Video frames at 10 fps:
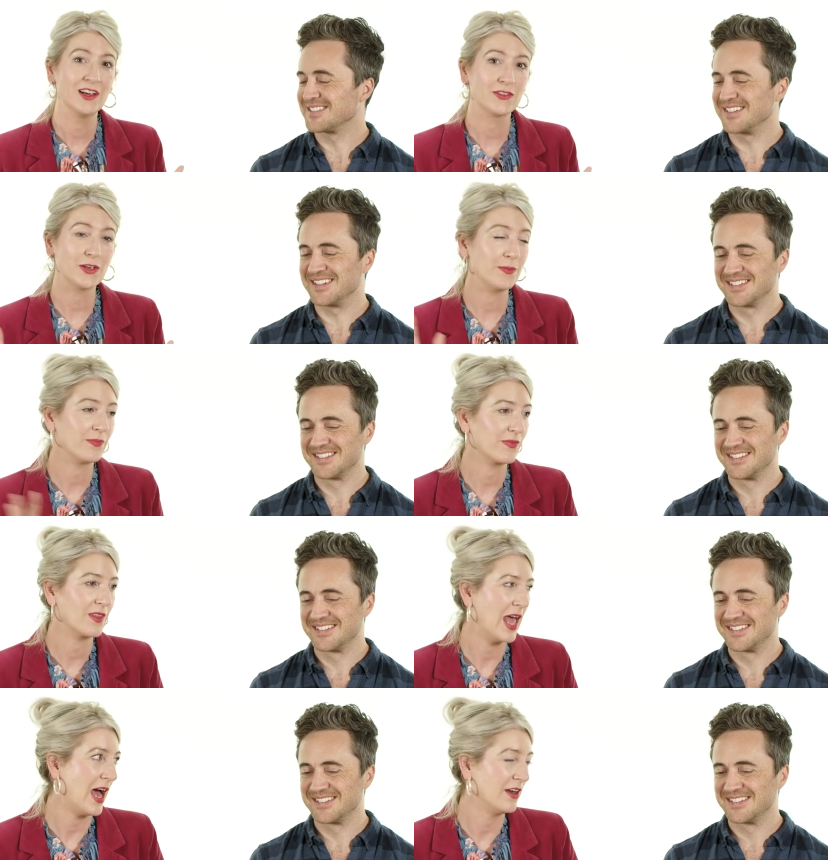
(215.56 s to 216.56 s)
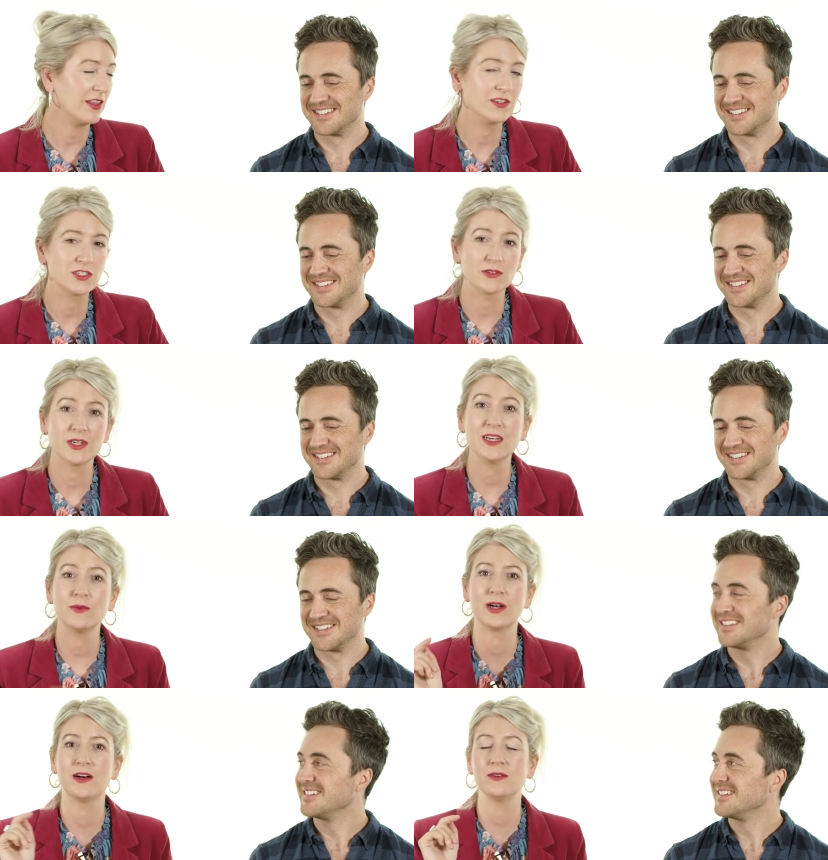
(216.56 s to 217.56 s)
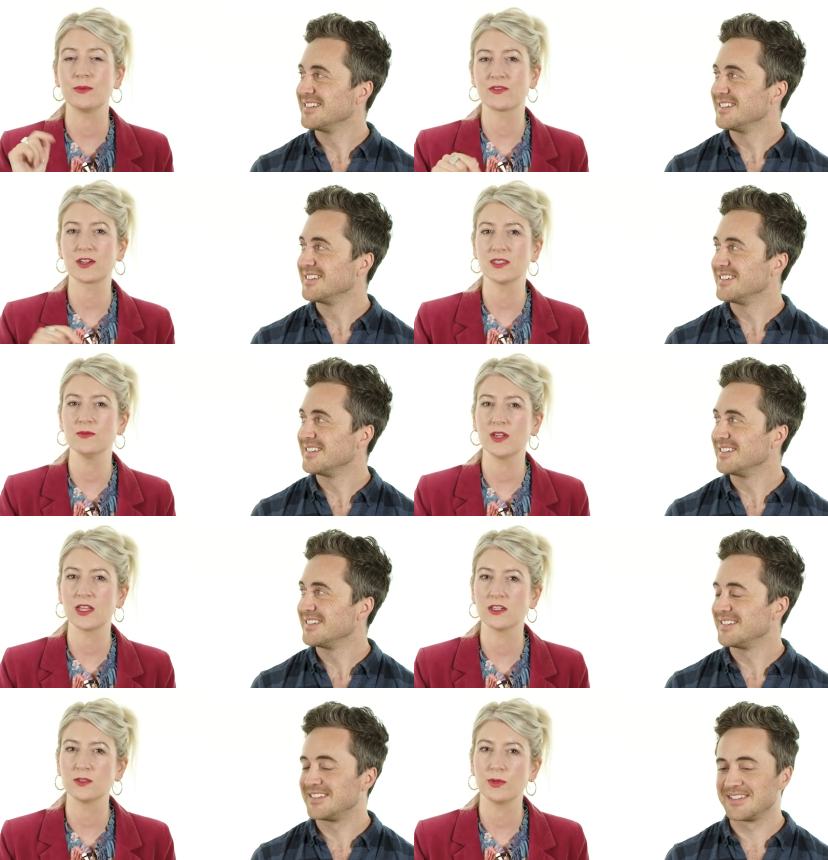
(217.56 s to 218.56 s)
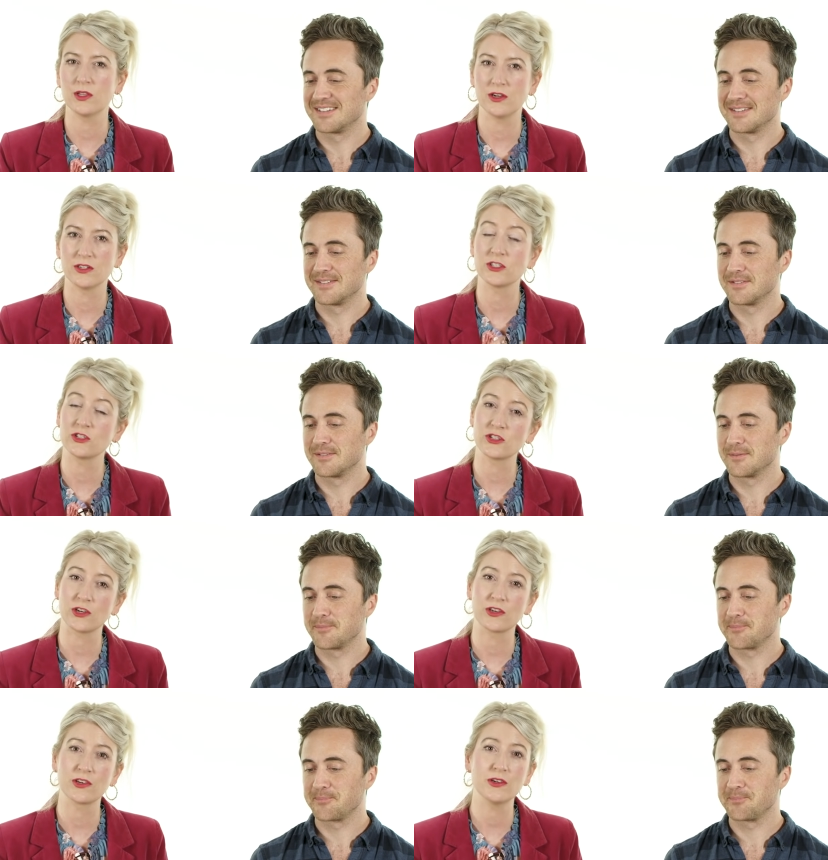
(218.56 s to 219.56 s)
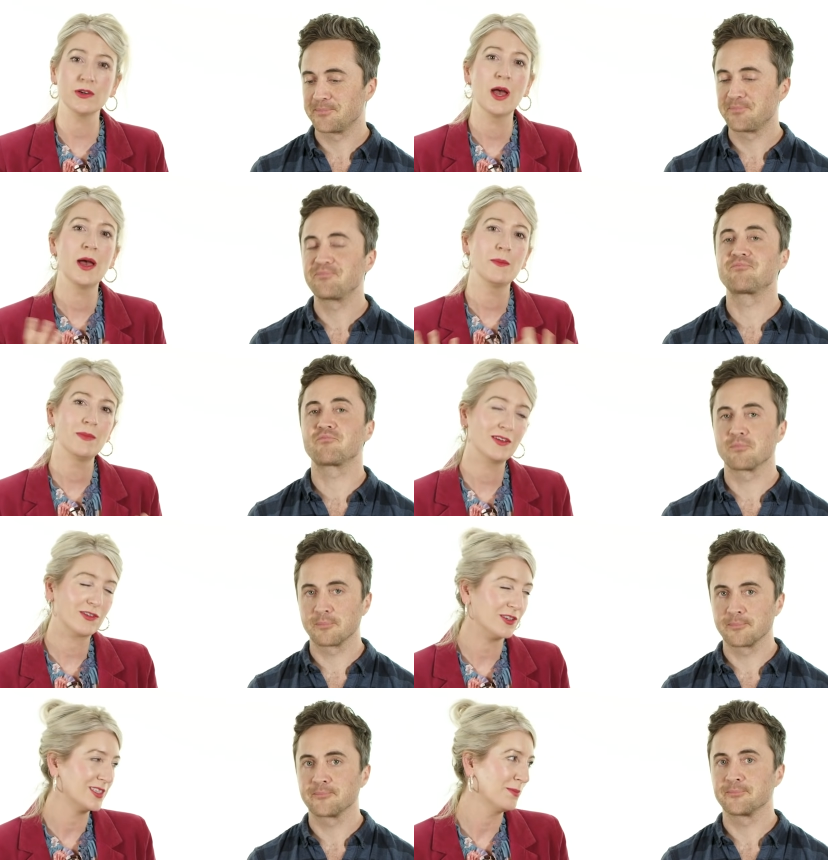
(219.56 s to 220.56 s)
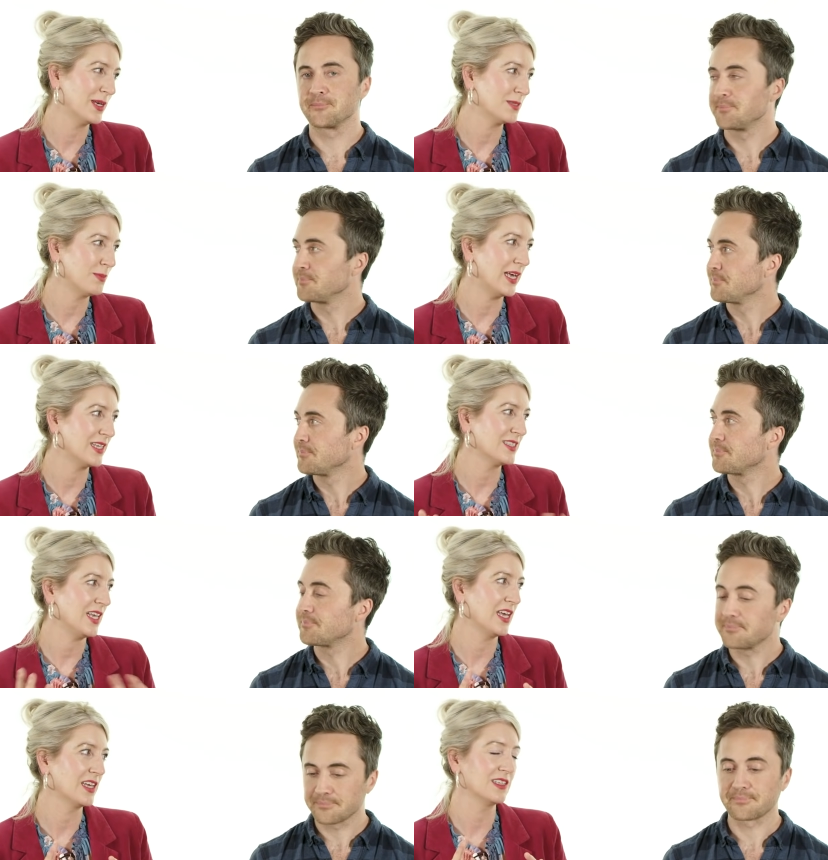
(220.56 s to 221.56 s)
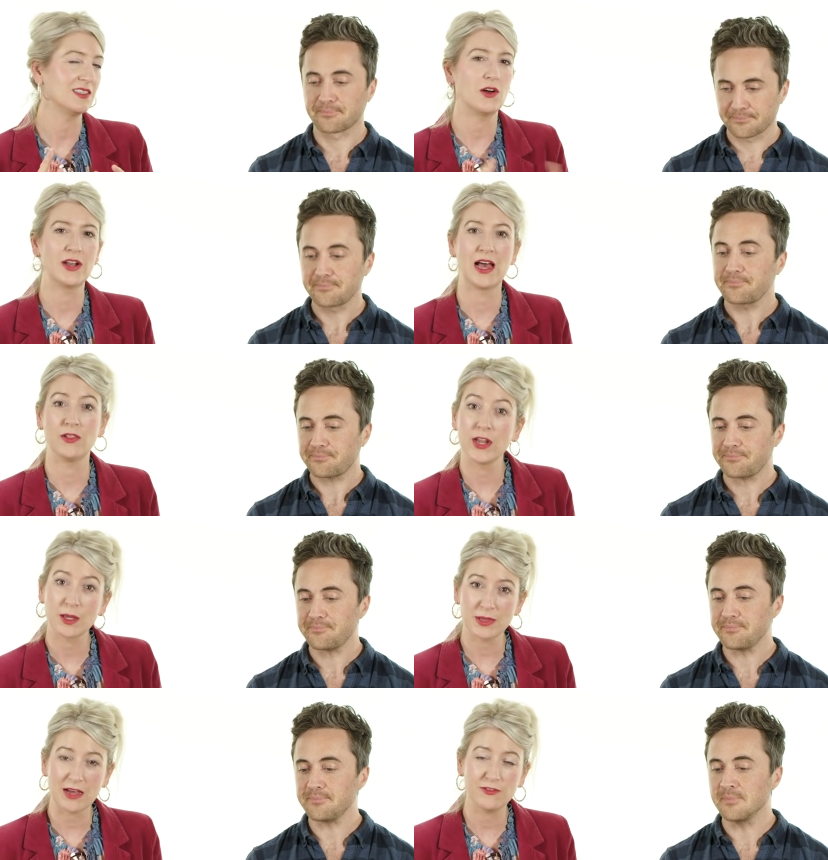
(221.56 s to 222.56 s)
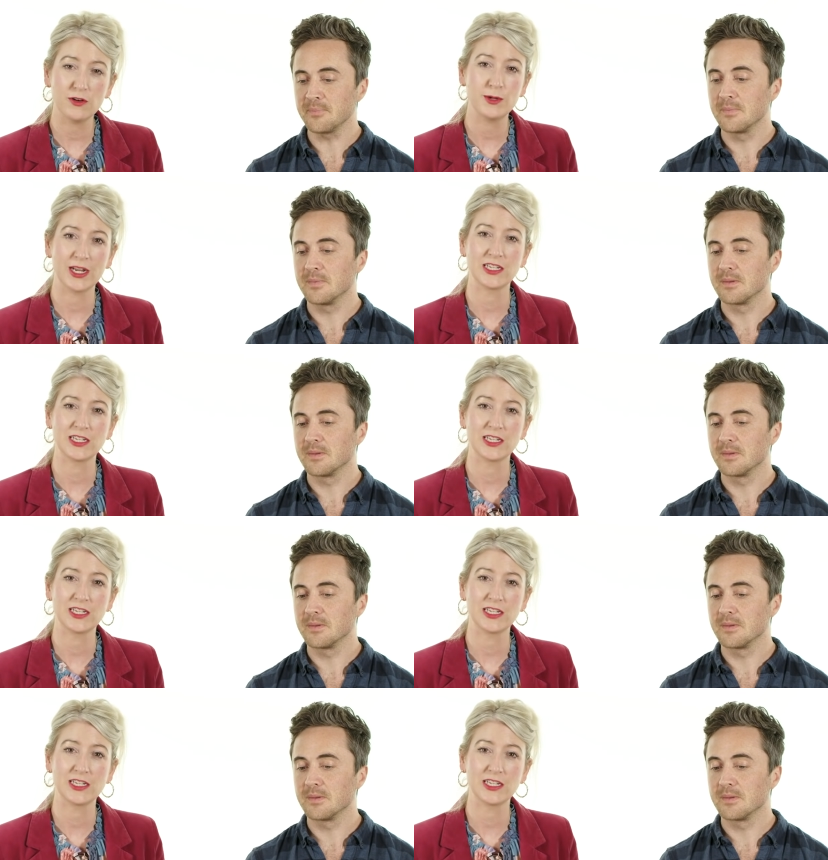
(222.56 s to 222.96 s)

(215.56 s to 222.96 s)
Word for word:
Speaker 1: Right. So, how do you do it? Well, we've got some videos below to show you but of course, the best place is on our learning platform on